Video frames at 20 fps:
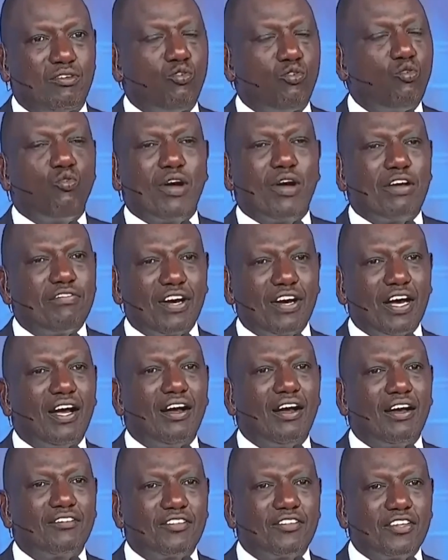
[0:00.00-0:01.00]

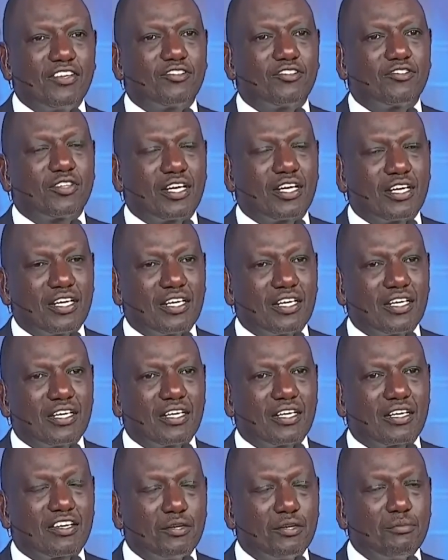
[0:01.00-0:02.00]
whoever these
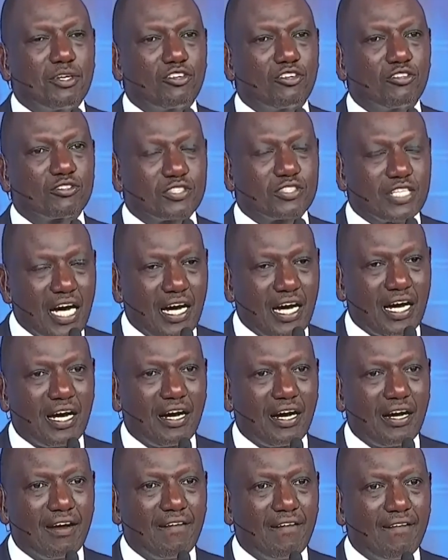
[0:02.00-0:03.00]
uh, criminals
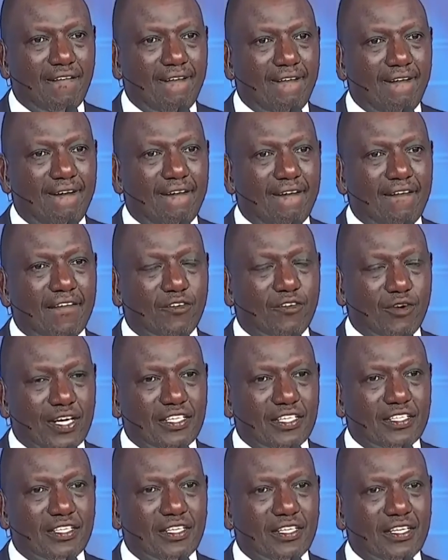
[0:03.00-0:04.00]
are,
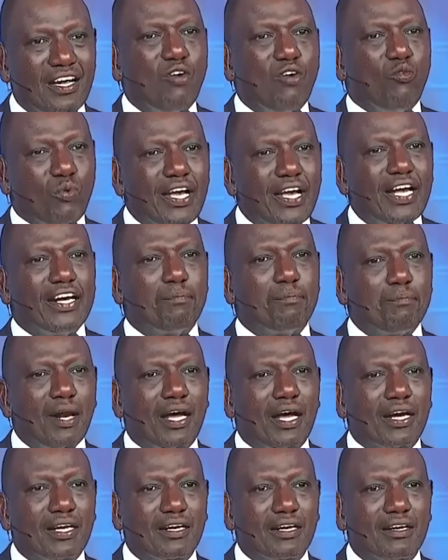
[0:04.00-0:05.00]
right? We had a
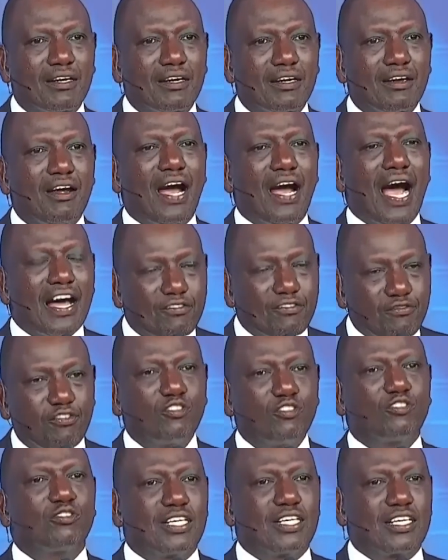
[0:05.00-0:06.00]
plan.
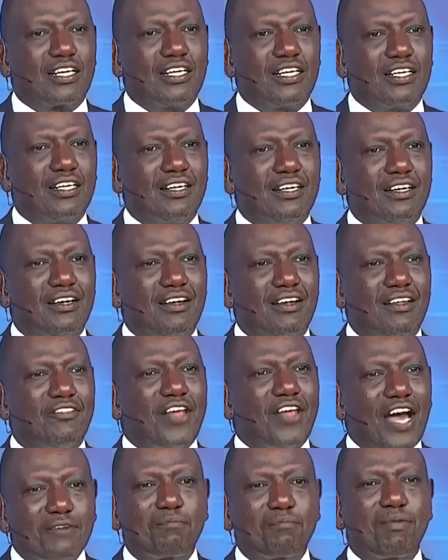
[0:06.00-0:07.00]
Unfortunately,
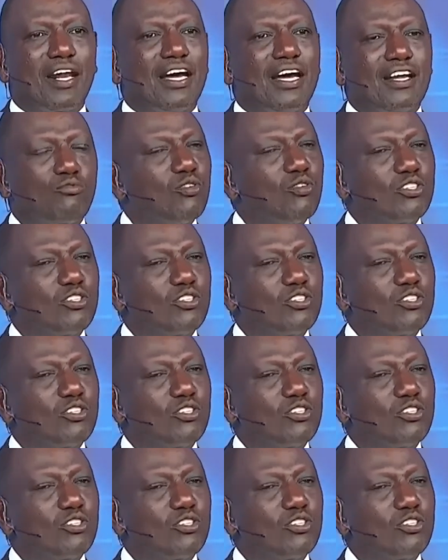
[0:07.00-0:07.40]
that plan